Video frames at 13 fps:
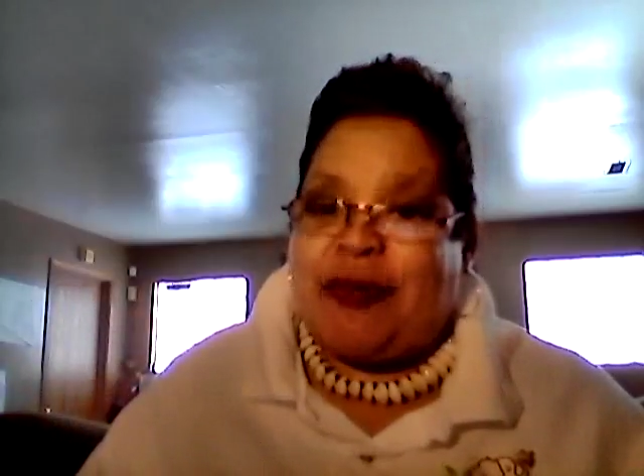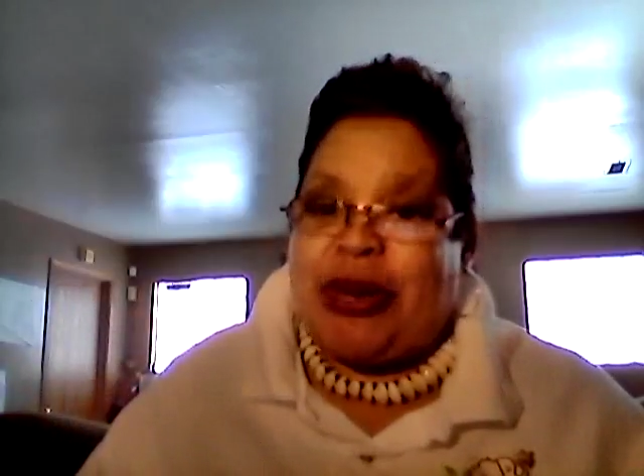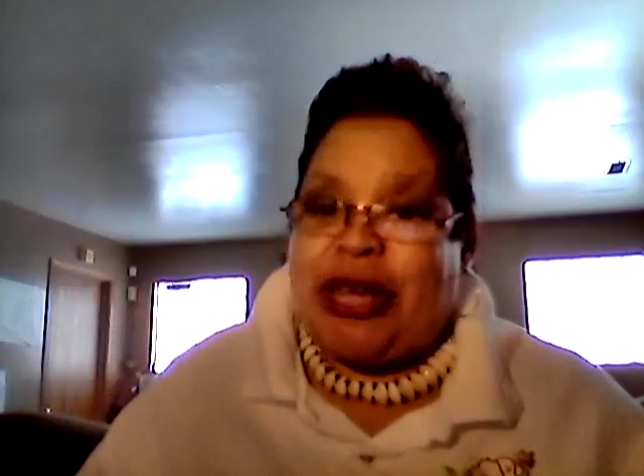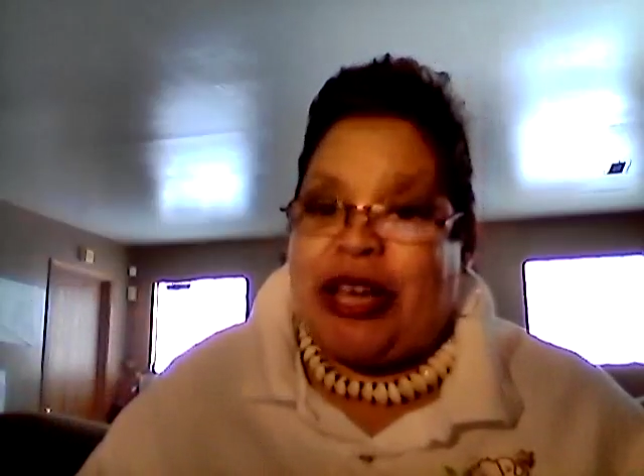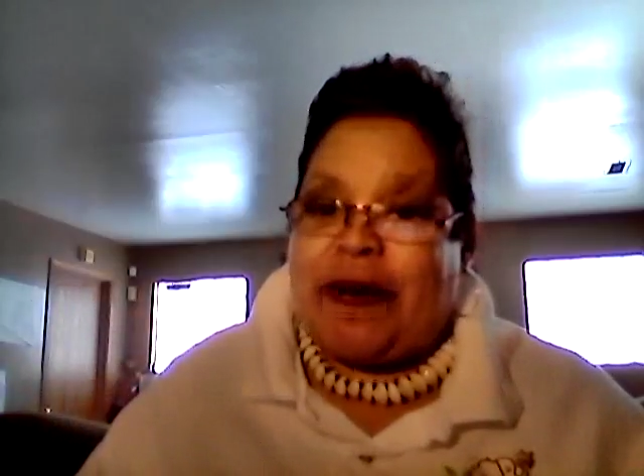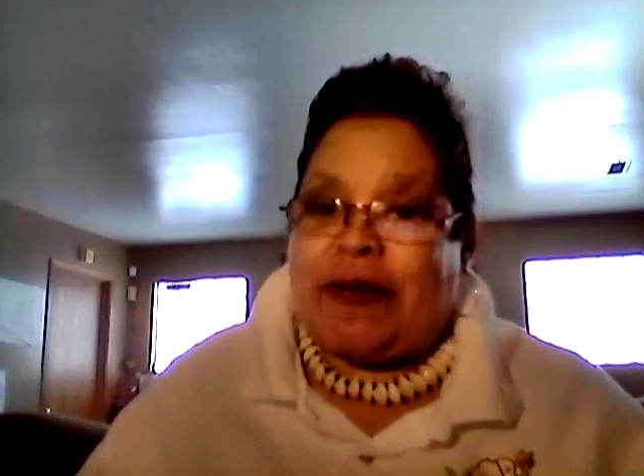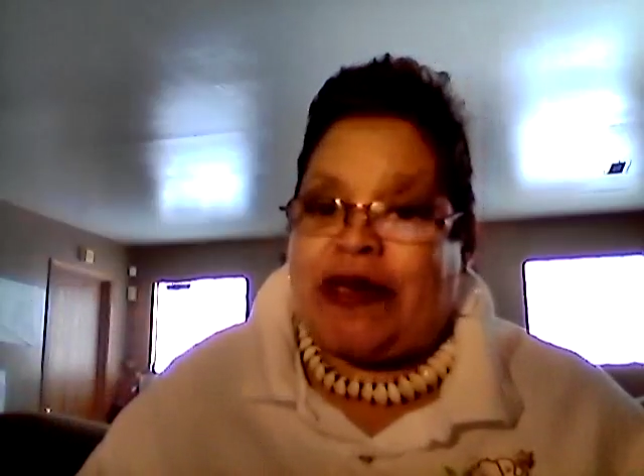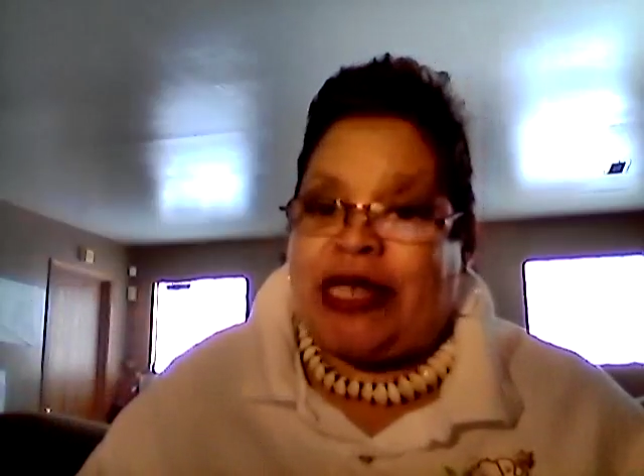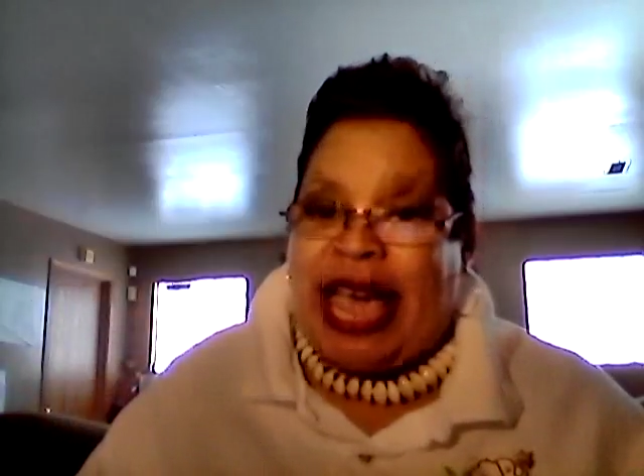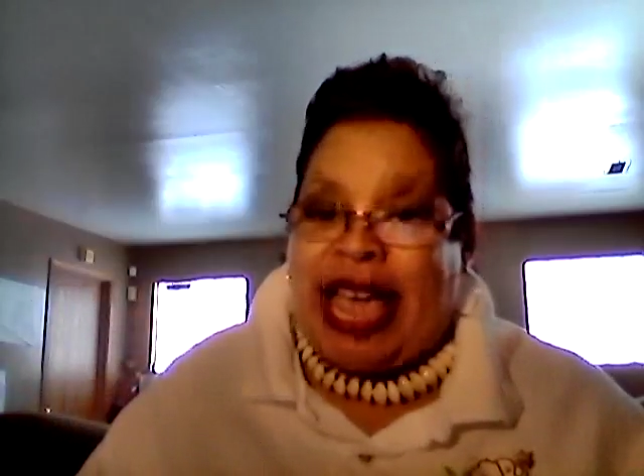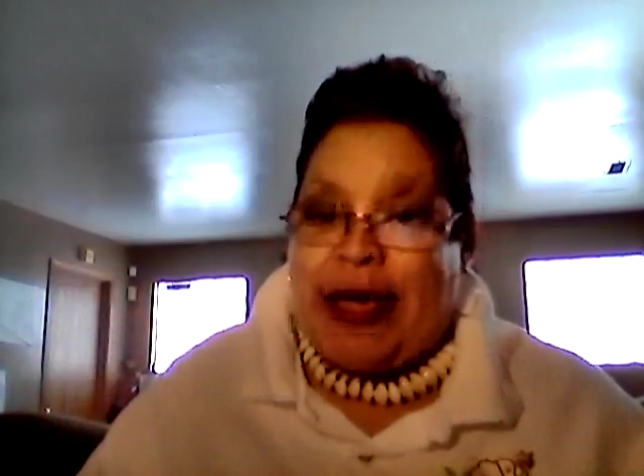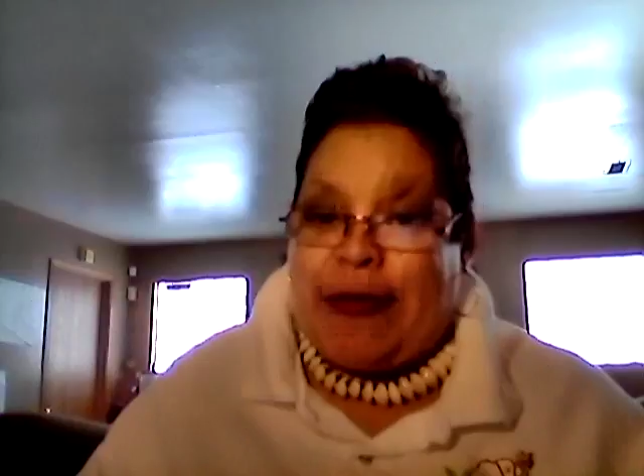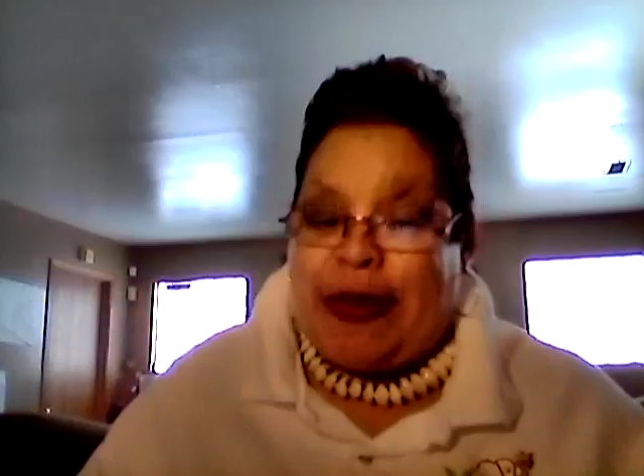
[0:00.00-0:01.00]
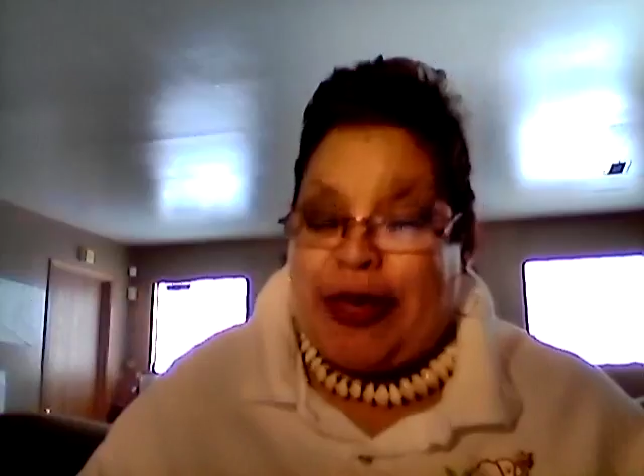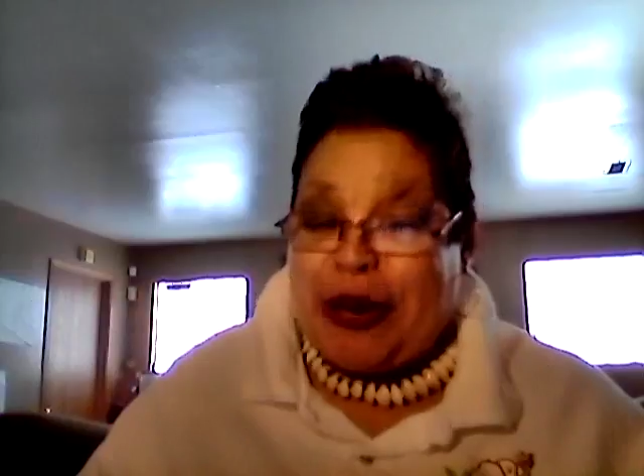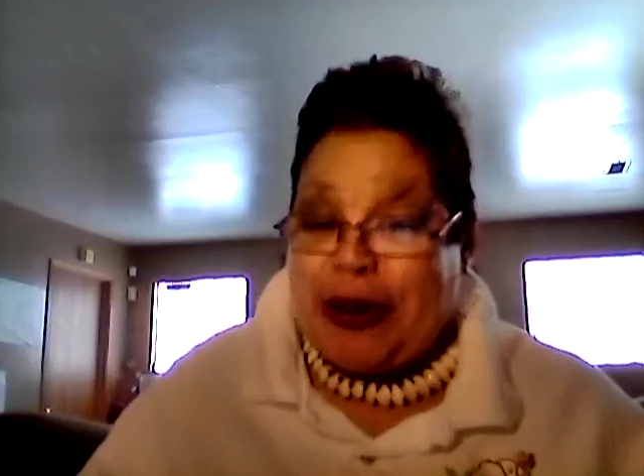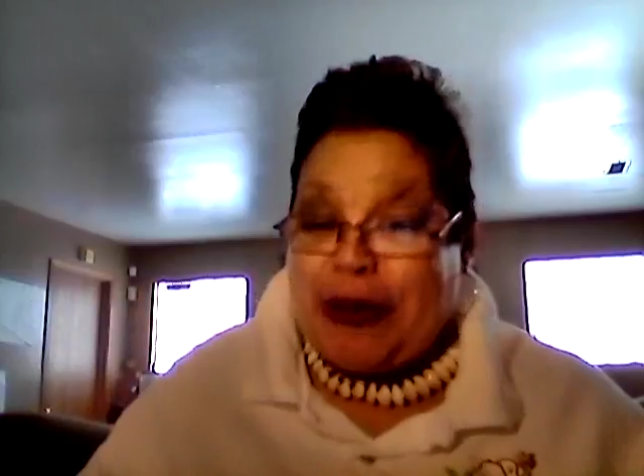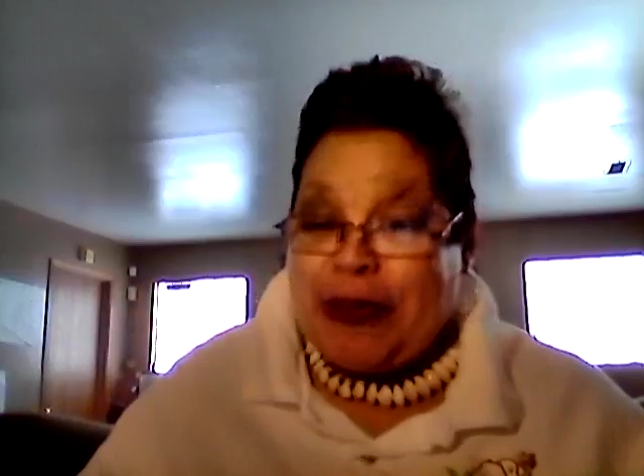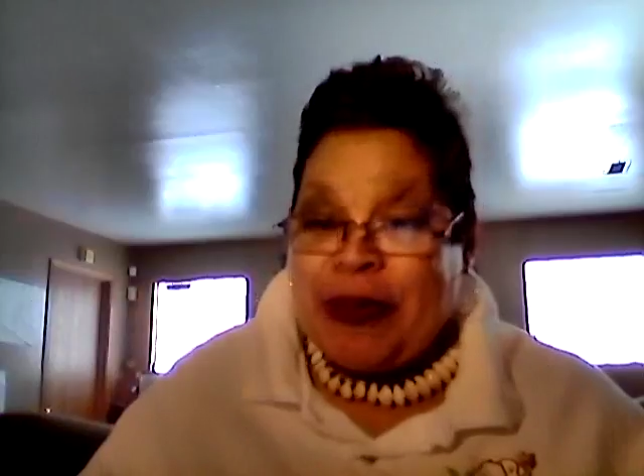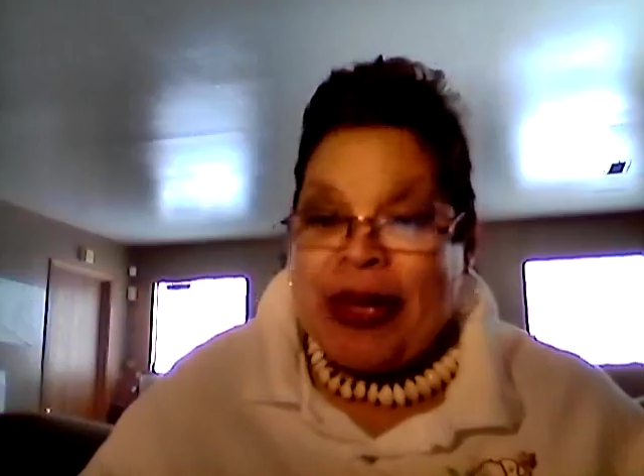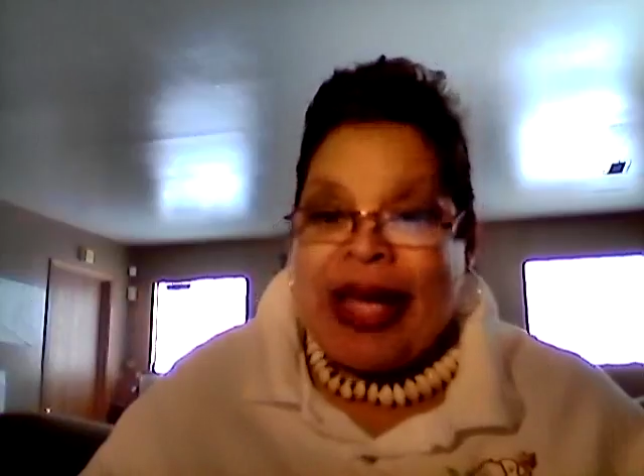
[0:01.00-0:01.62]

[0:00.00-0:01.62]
p.m. to 8 p.m.